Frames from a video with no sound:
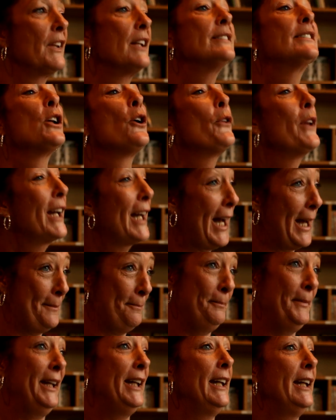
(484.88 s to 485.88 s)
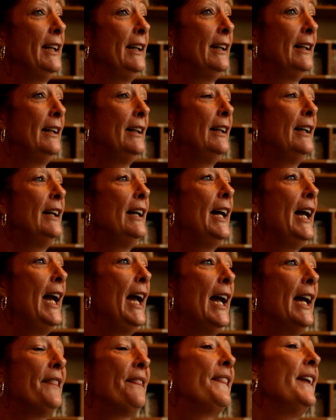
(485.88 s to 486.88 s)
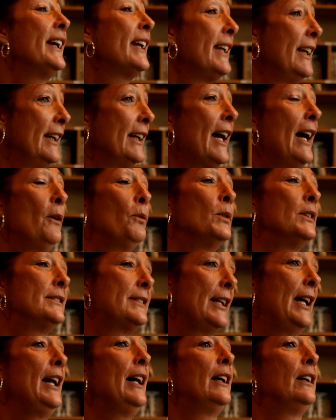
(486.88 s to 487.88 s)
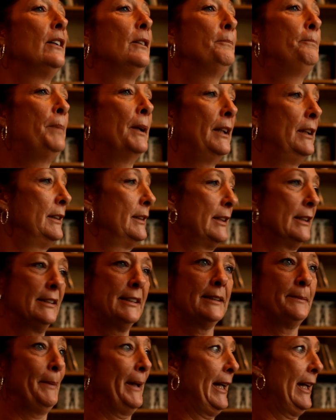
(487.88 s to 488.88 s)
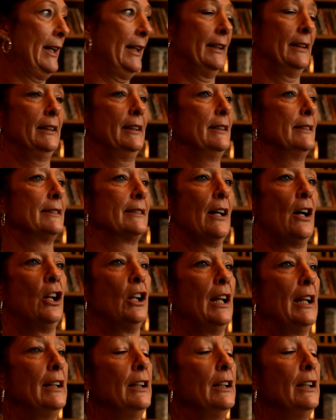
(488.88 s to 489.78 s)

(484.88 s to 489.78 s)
So they got me, thinking I would tell, but this man is all I